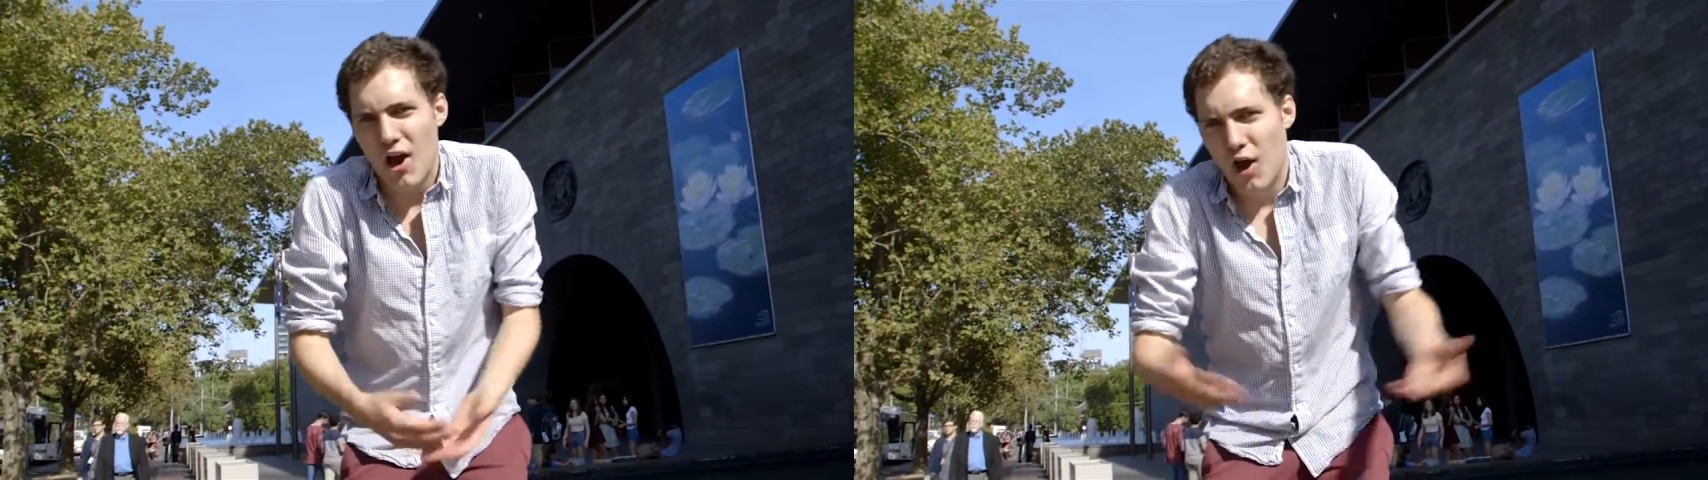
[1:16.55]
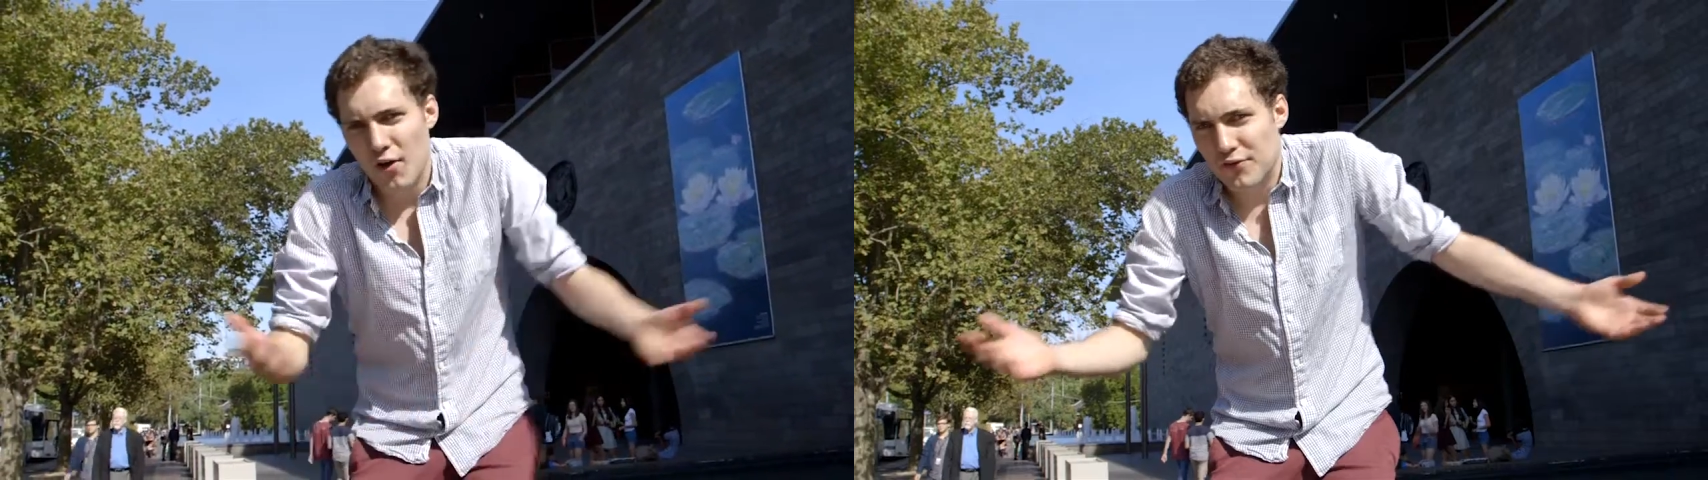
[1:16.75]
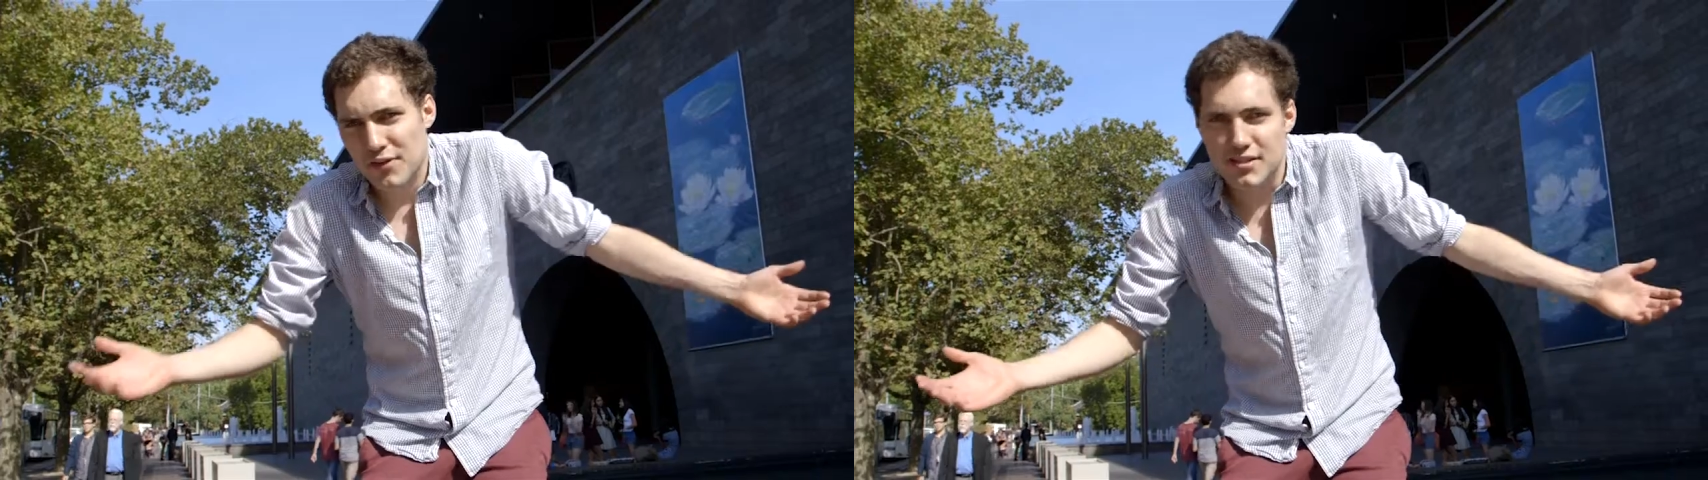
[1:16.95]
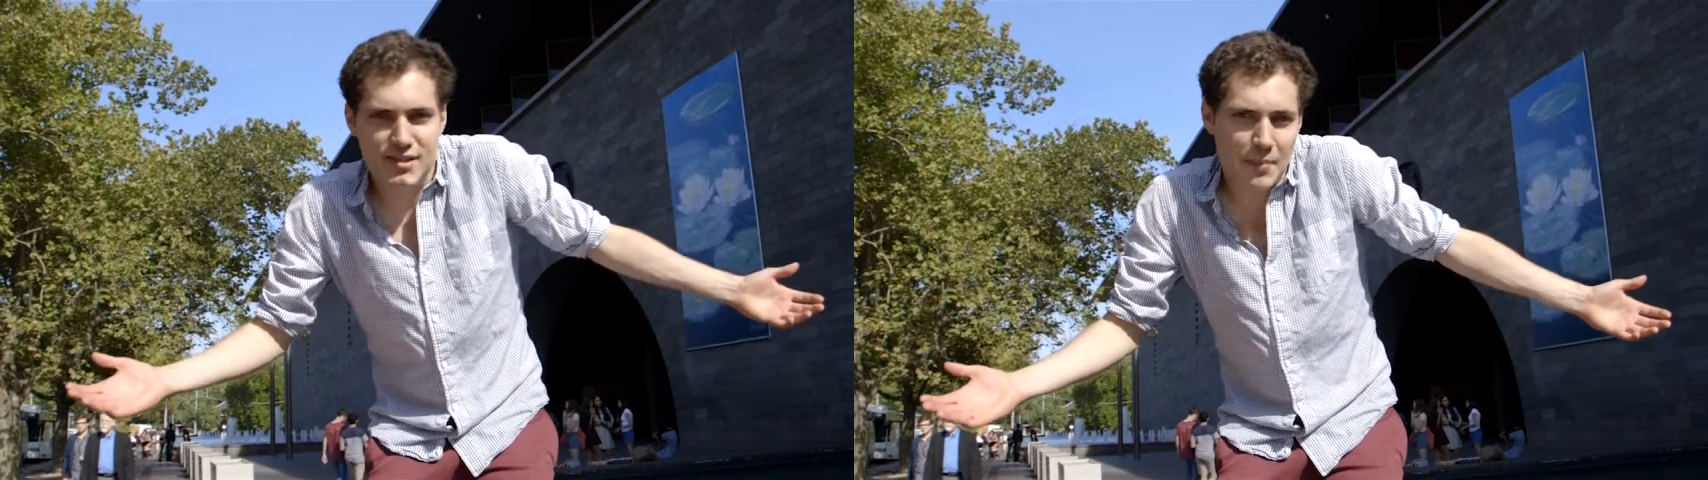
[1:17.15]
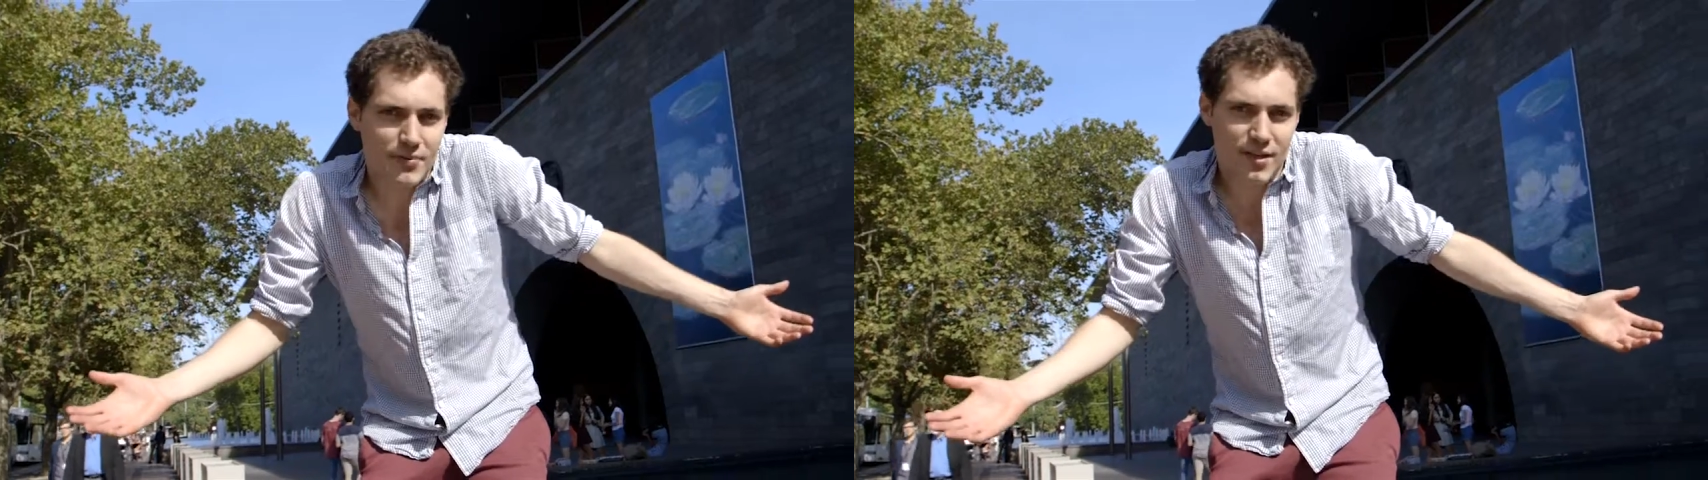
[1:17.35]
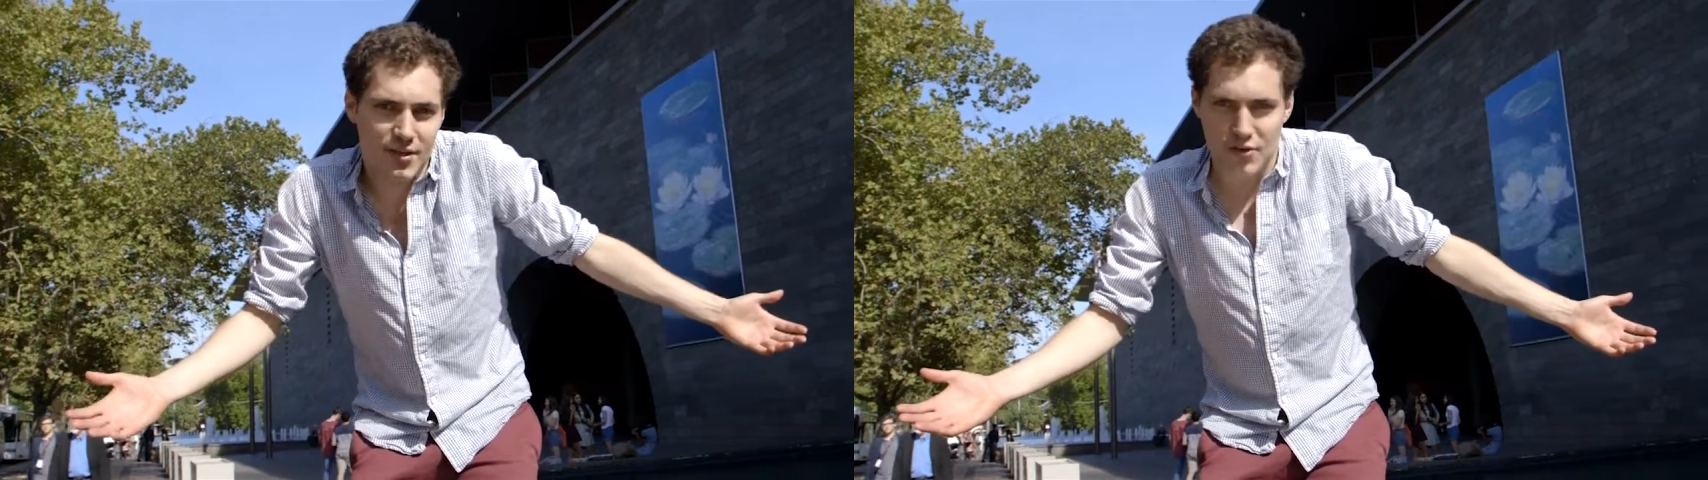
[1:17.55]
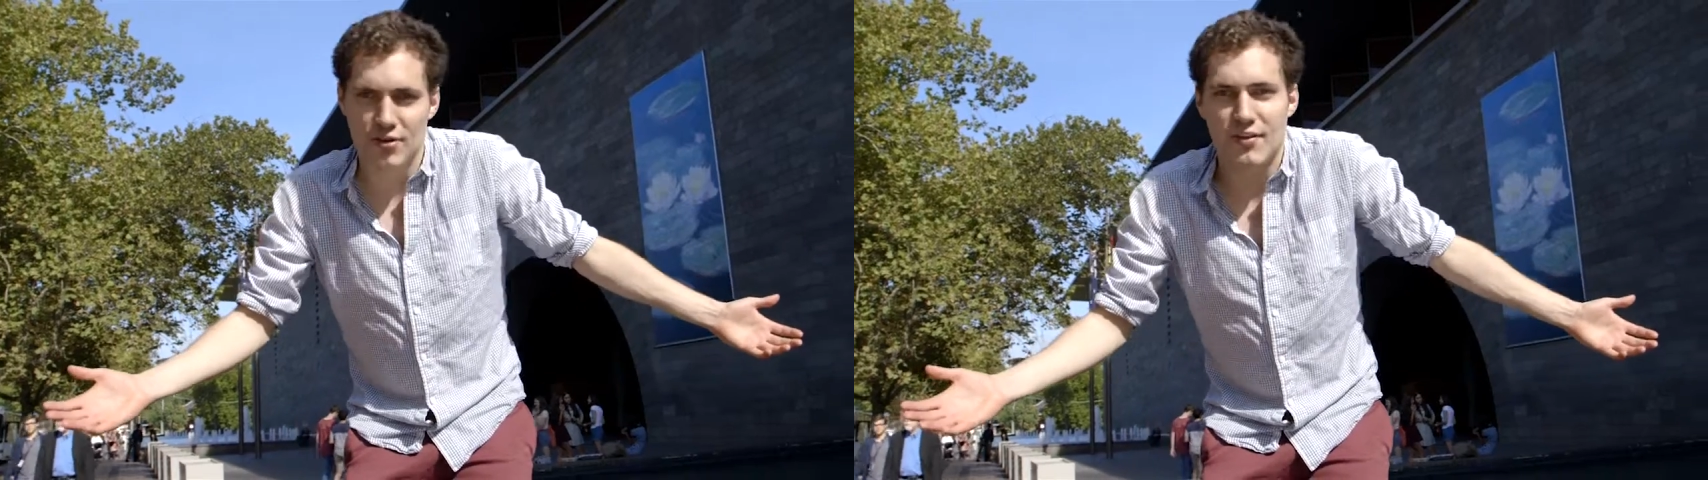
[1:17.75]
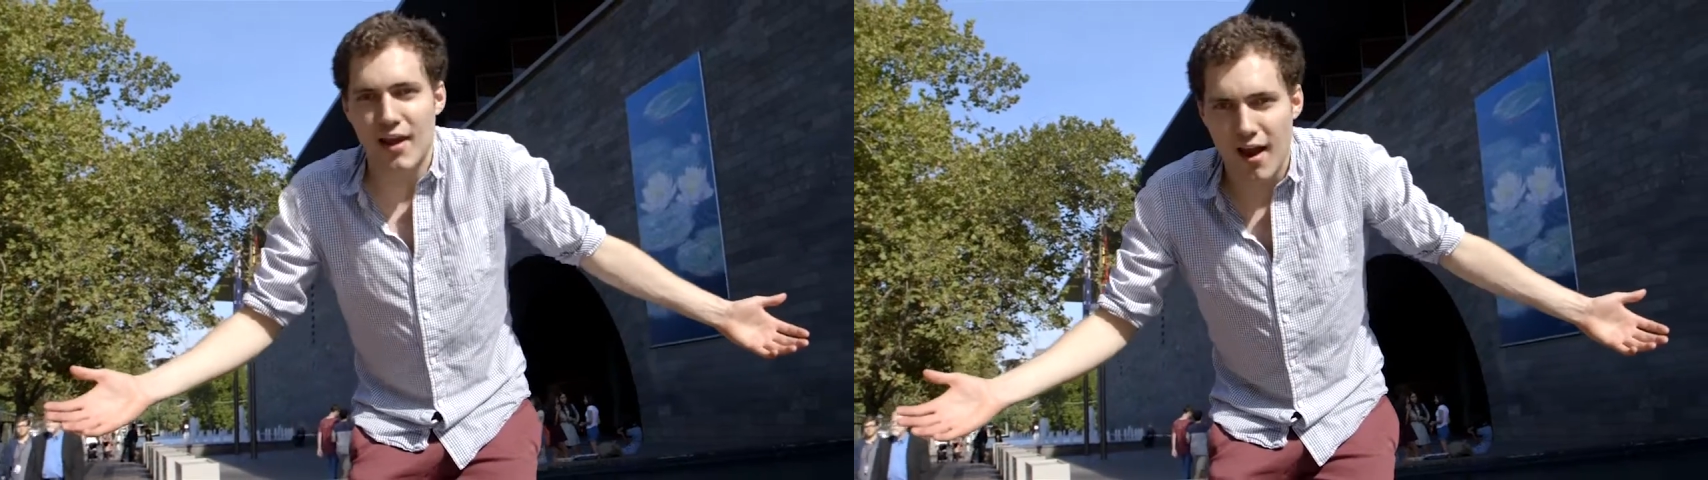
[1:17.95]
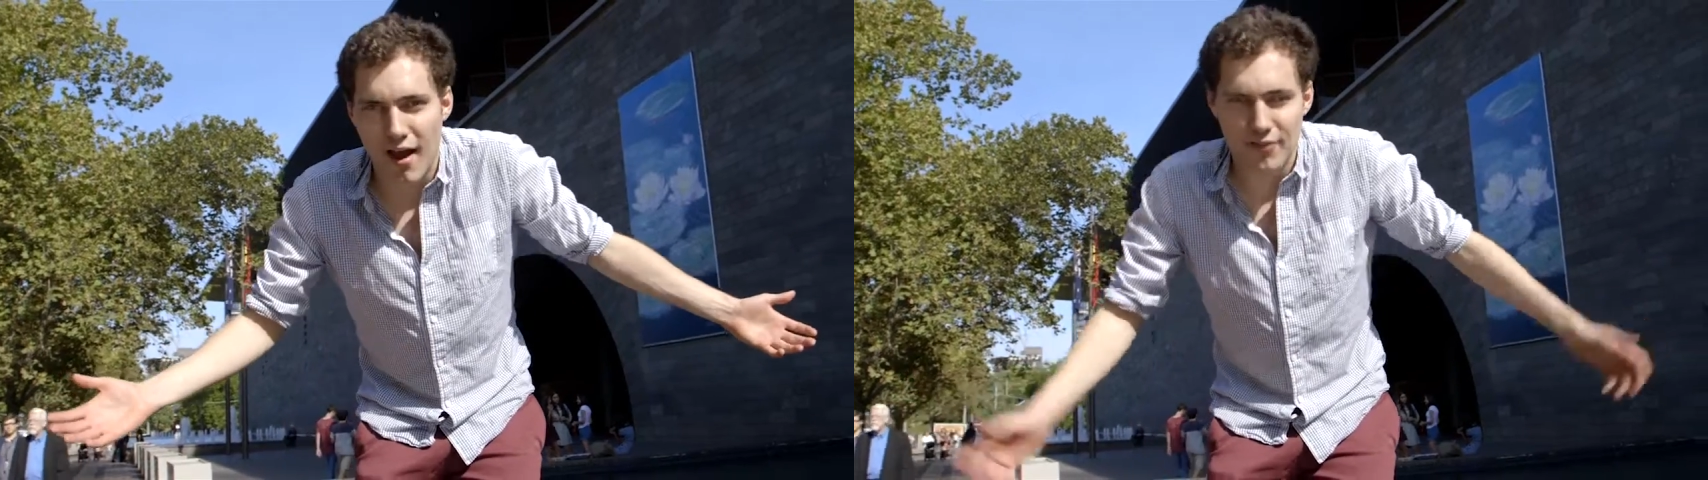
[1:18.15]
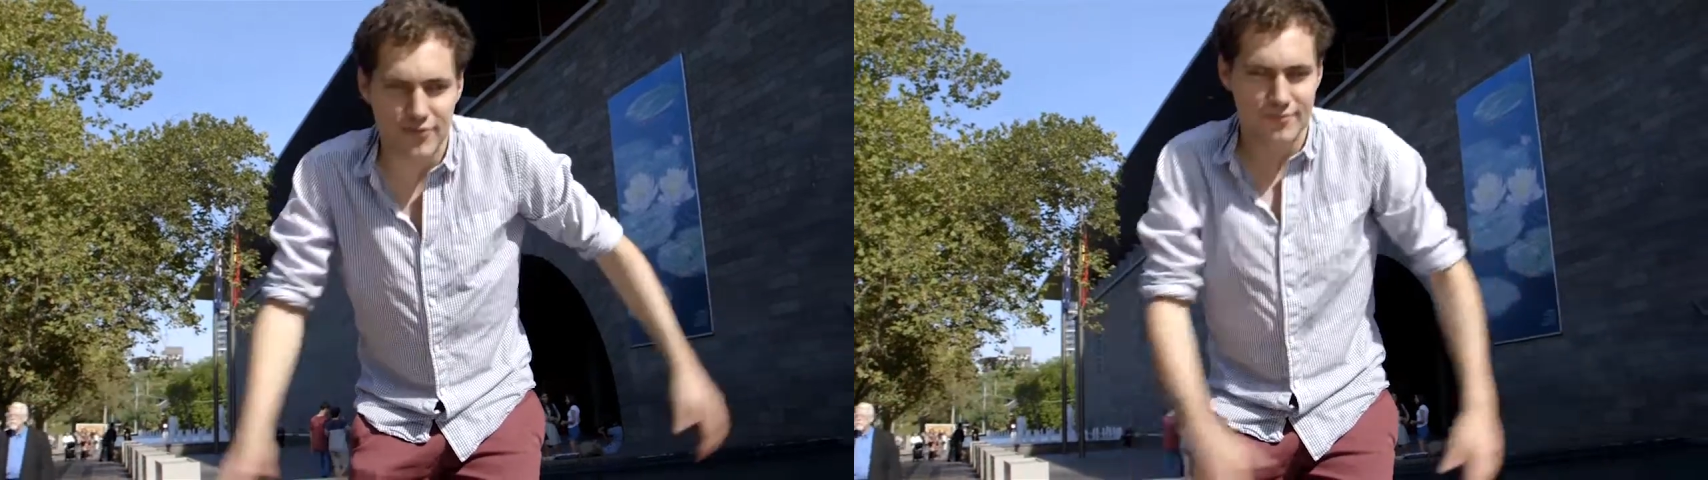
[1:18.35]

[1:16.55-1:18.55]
hopefully something good in their life.